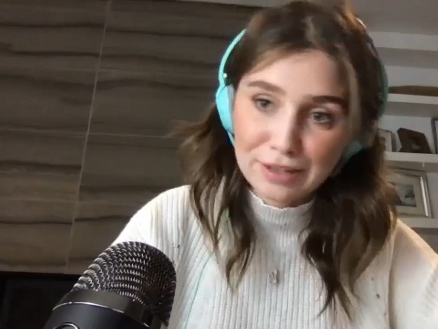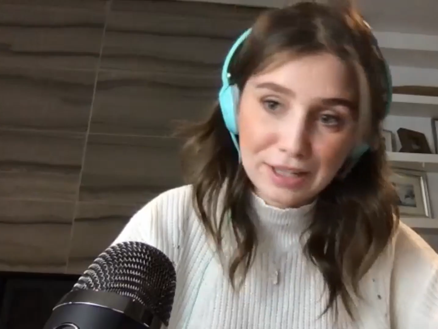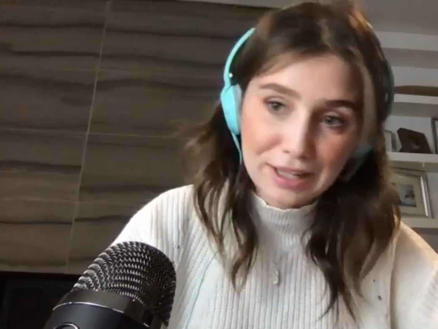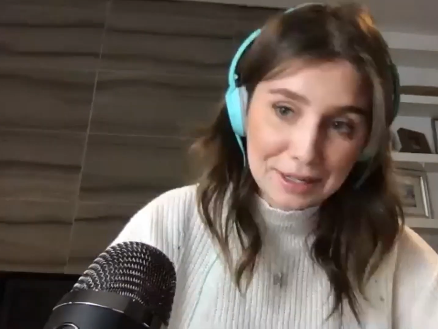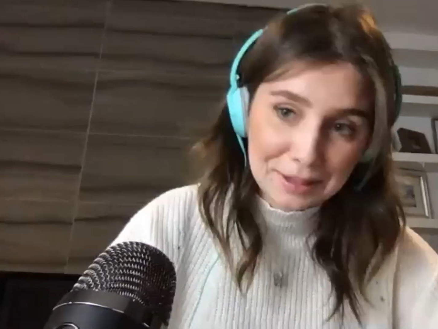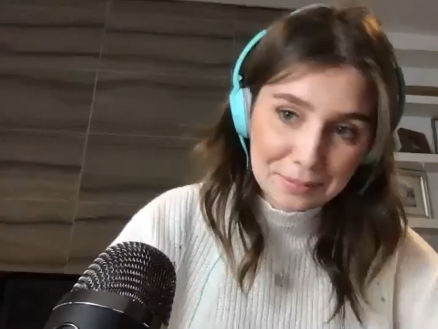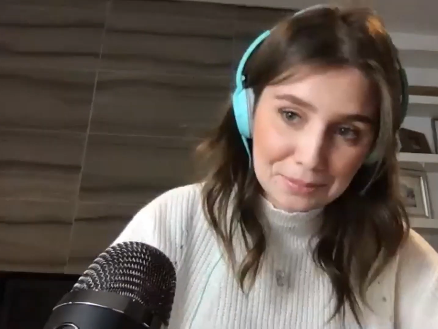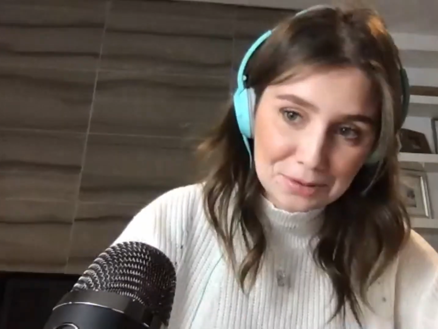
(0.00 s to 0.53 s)

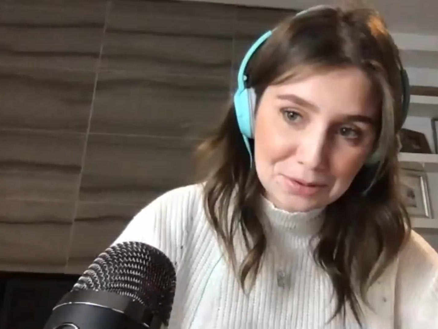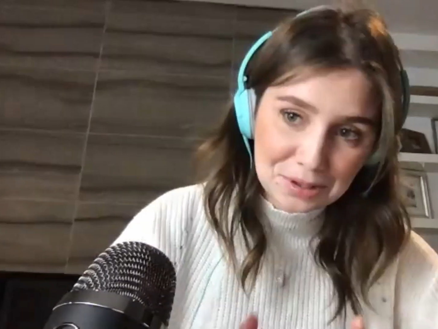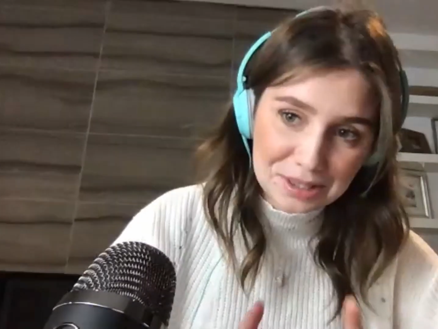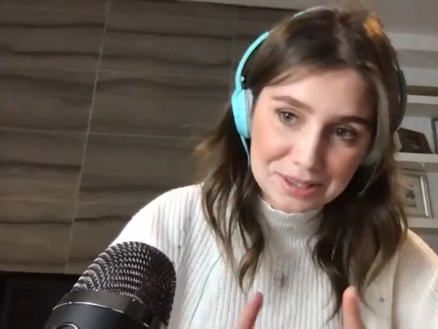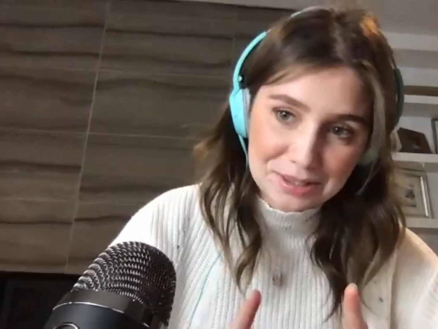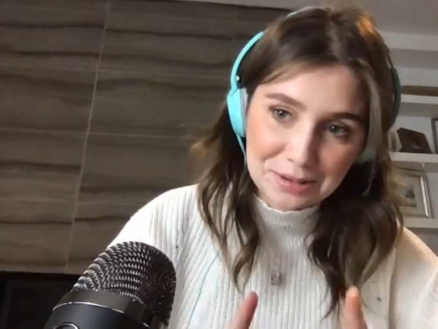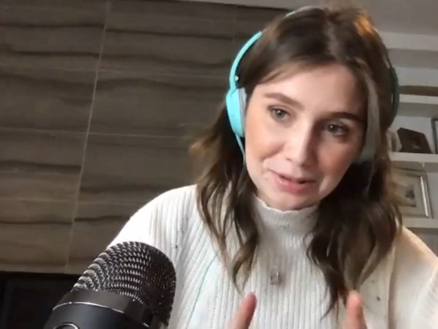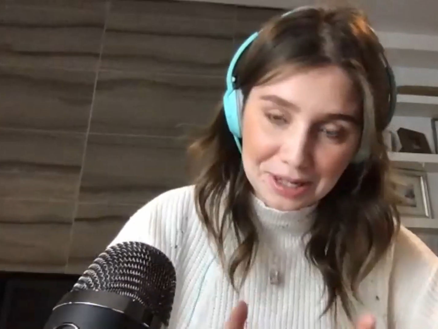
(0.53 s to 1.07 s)
Hymns
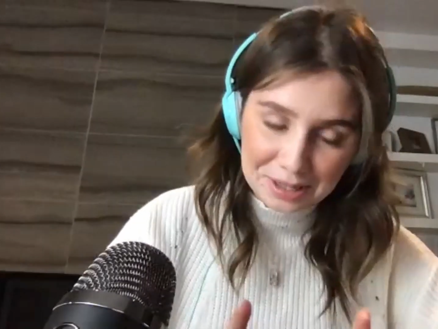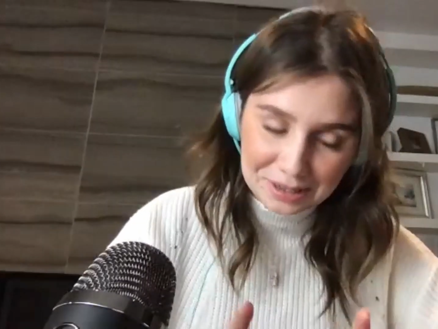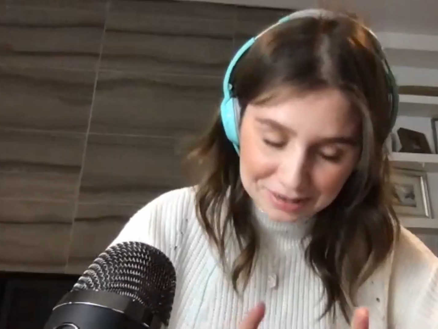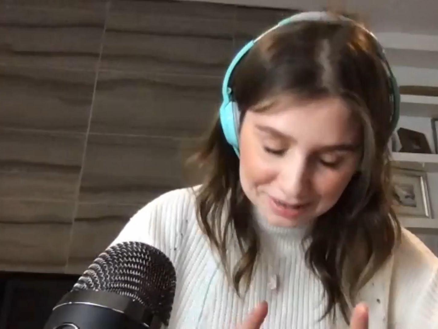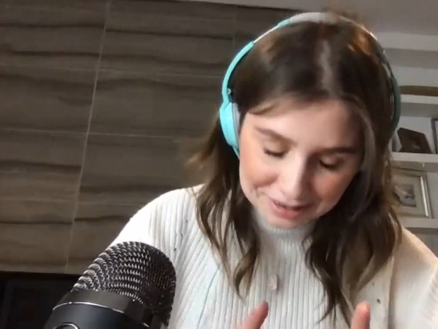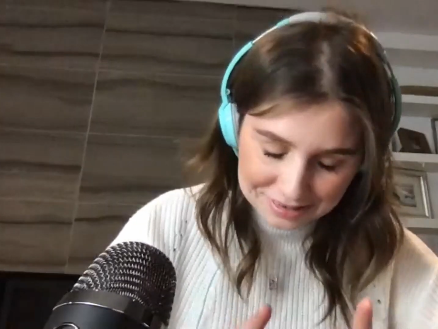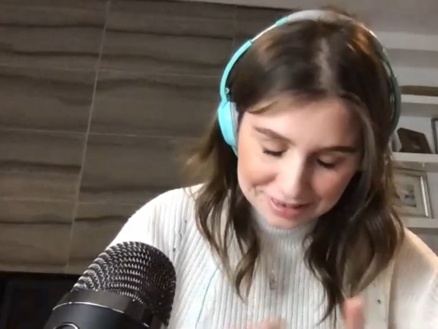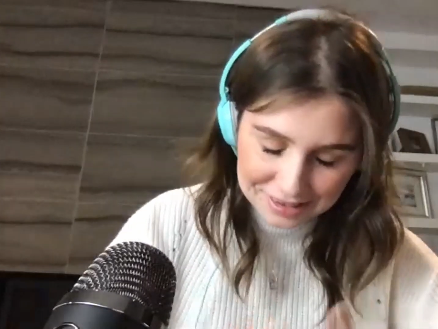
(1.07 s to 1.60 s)
released a record
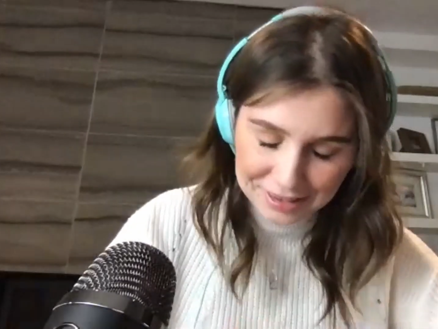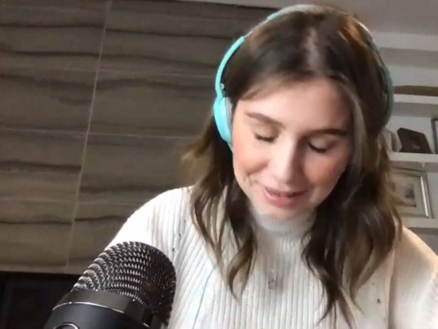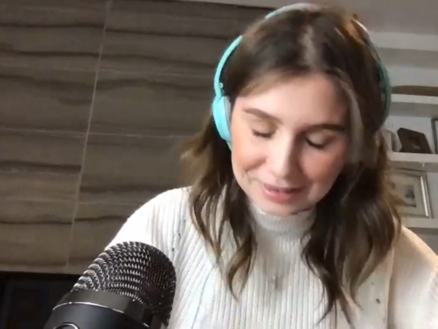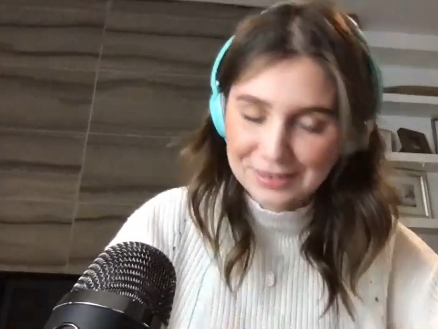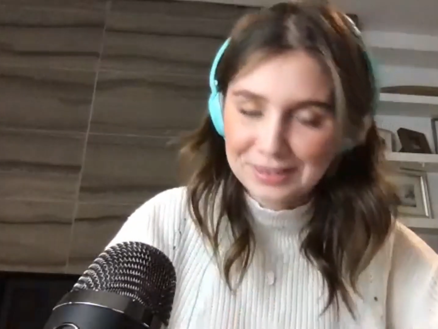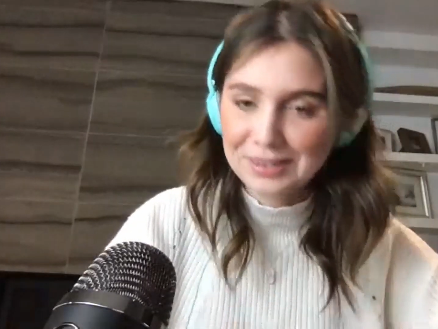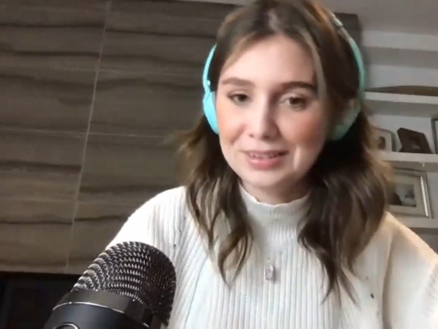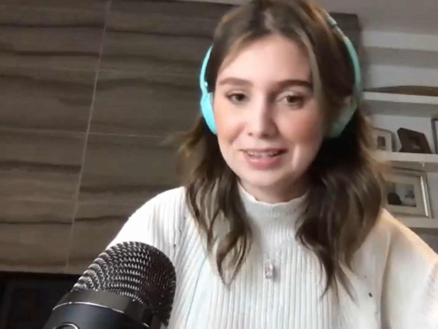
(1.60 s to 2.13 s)
this year
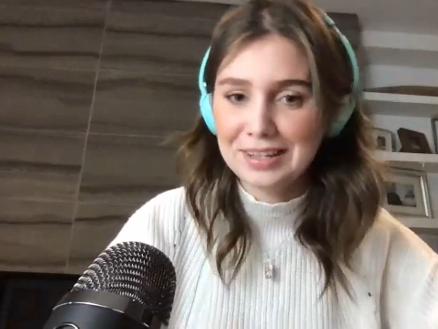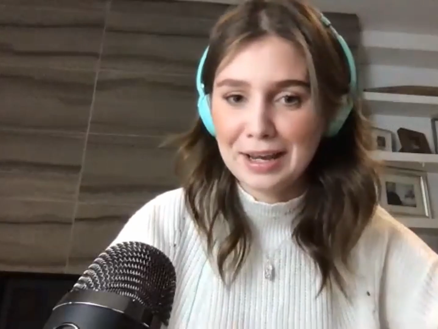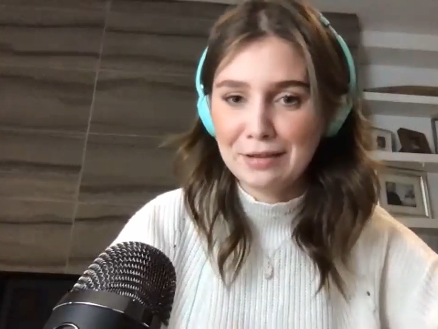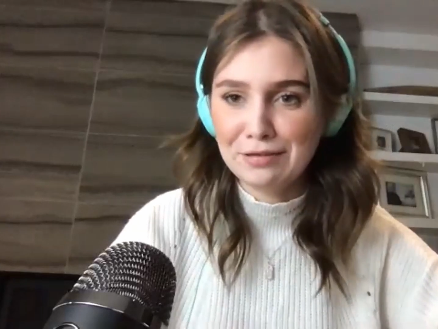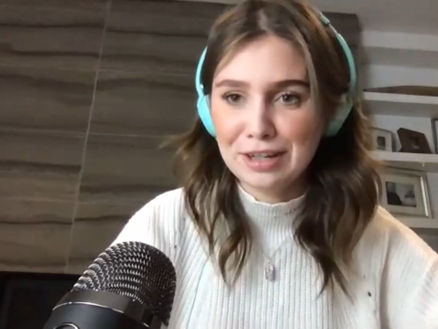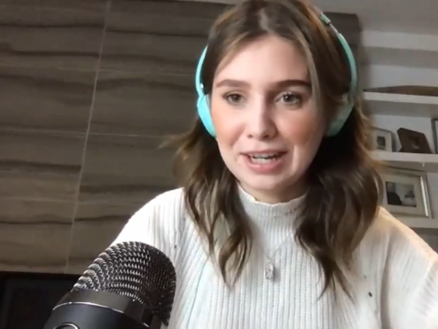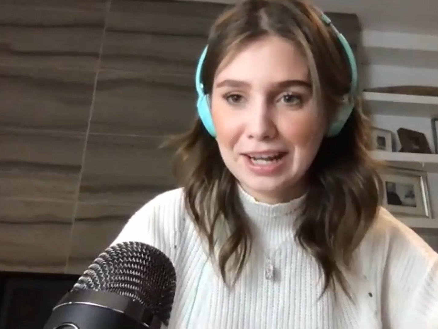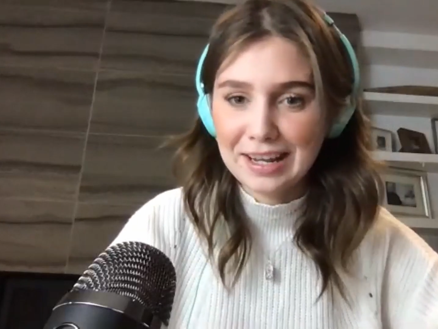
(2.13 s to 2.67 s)
called
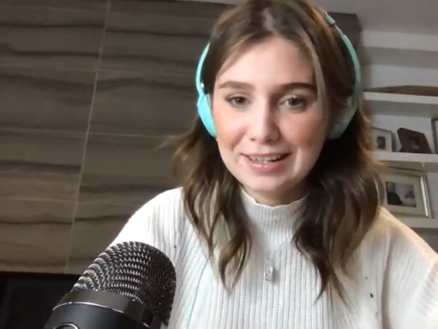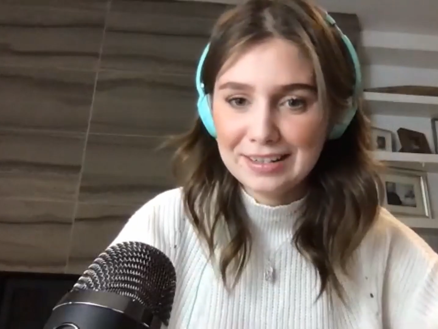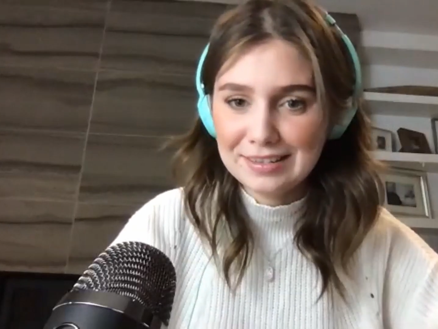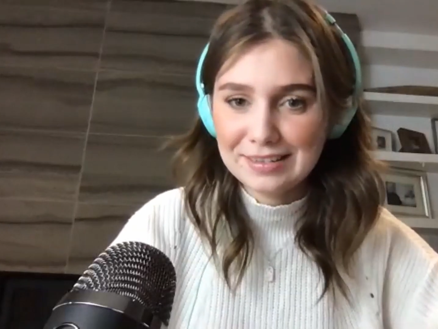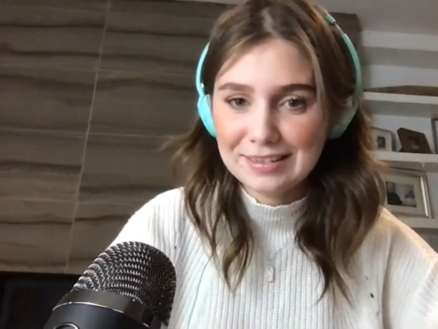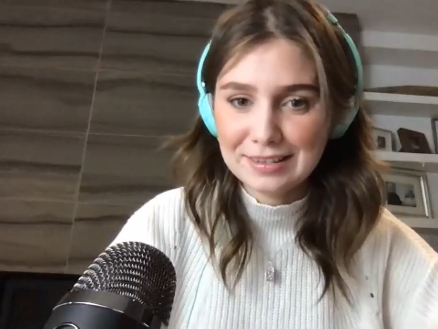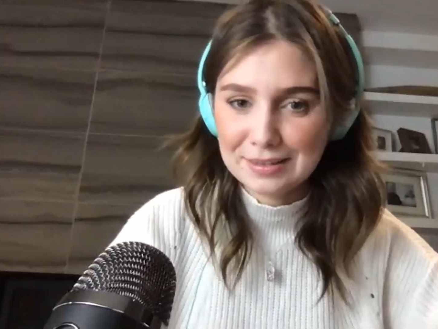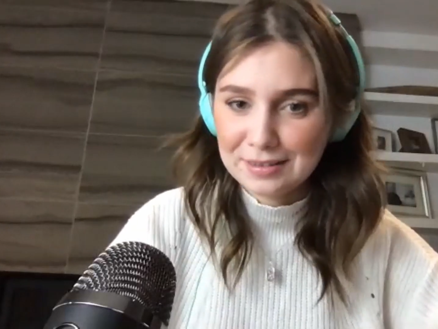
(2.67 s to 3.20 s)
Heavy
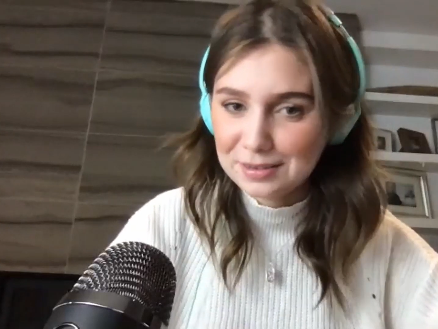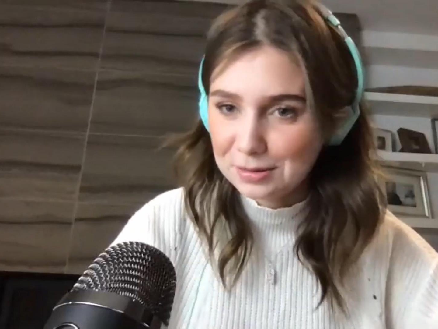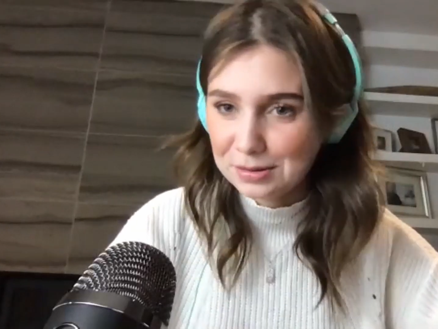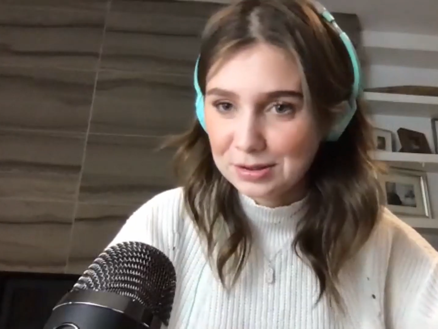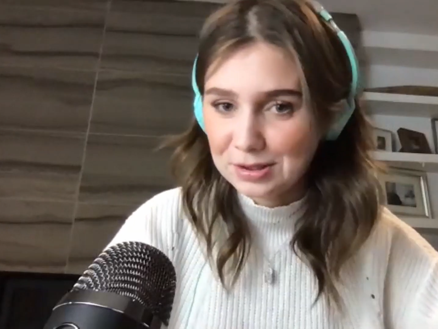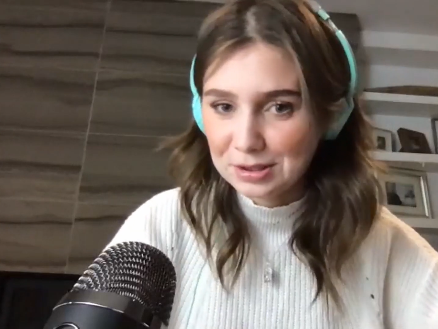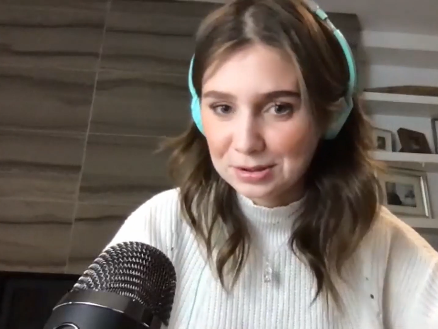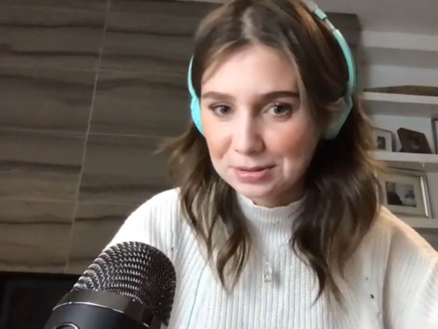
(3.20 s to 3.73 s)
Nights,
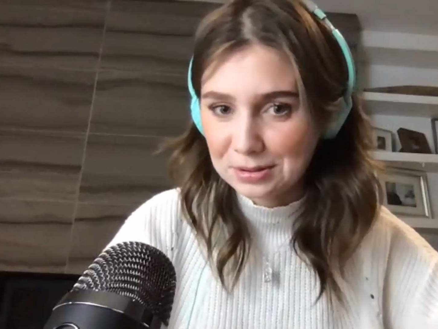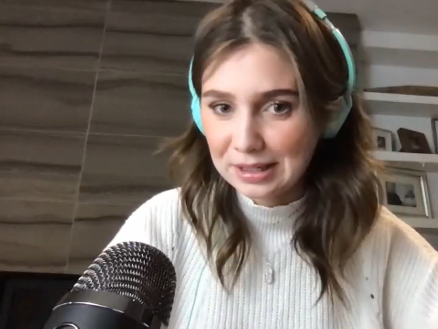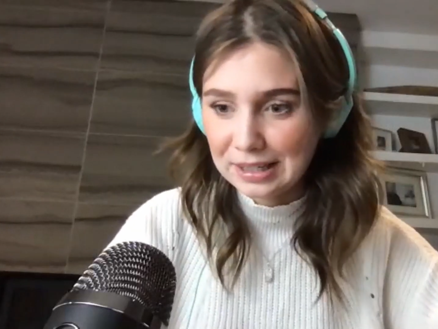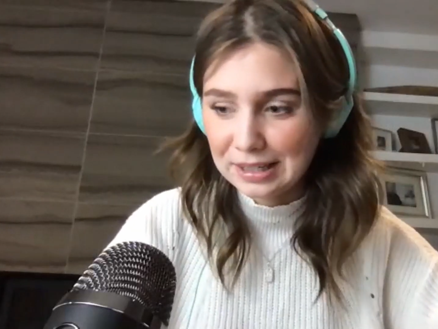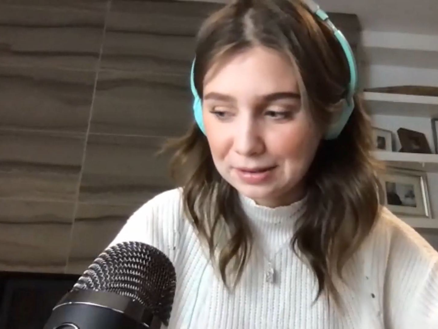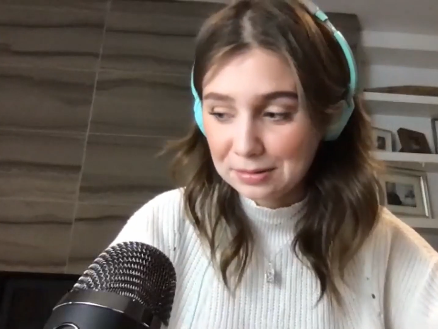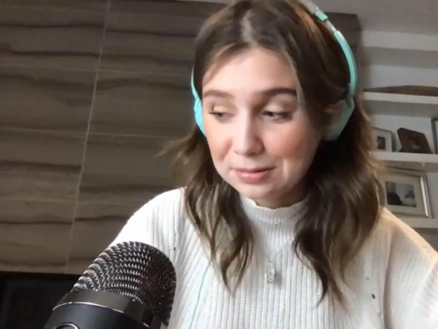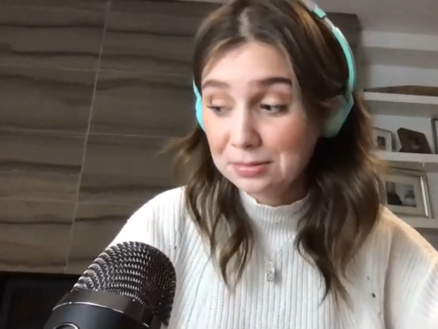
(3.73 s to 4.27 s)
which is
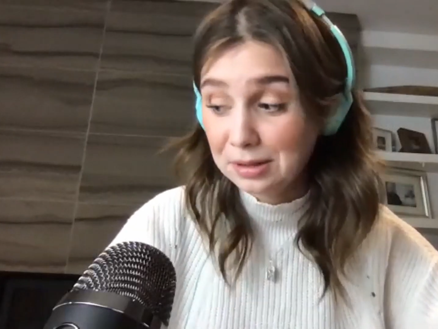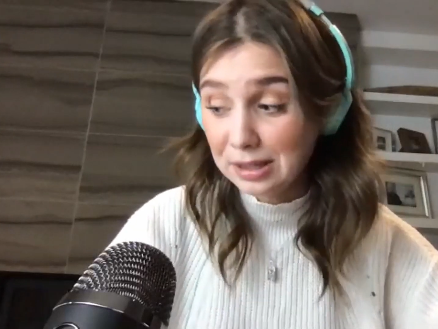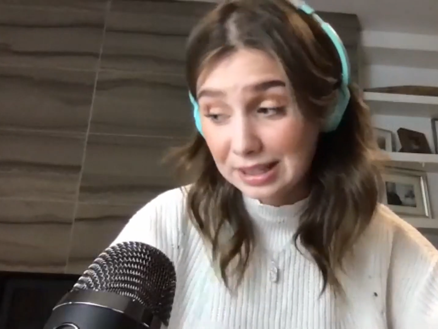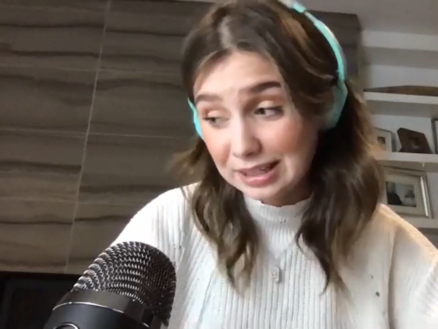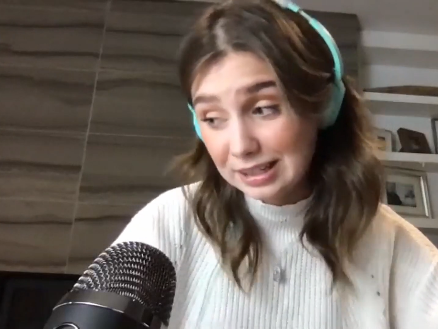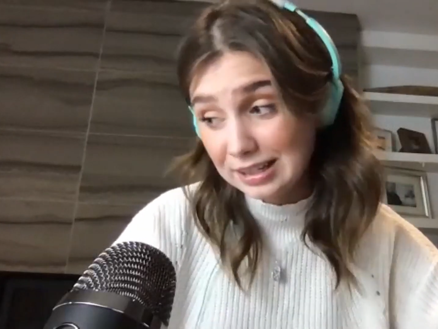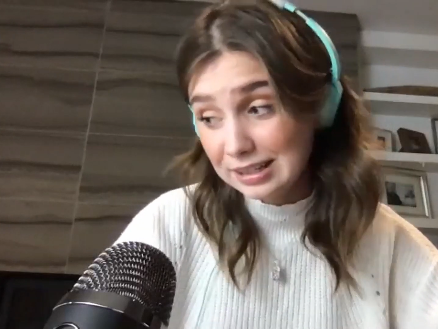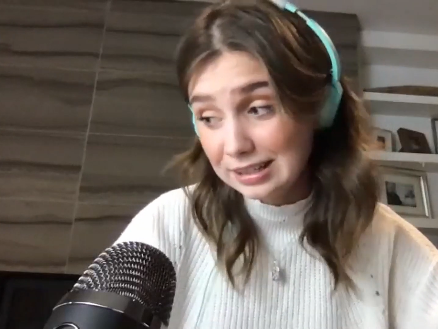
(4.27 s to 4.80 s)
really, really
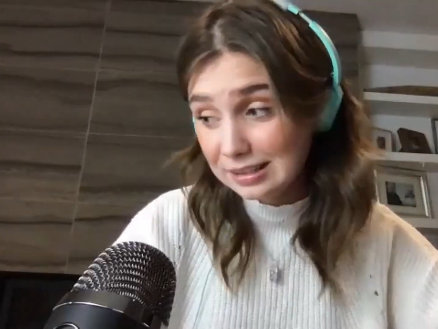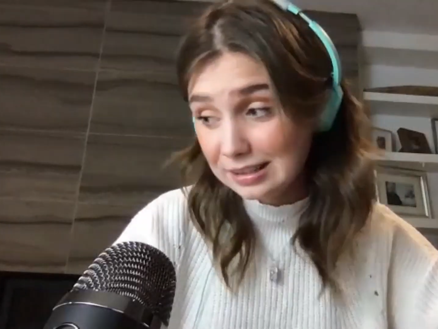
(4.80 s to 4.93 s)
good.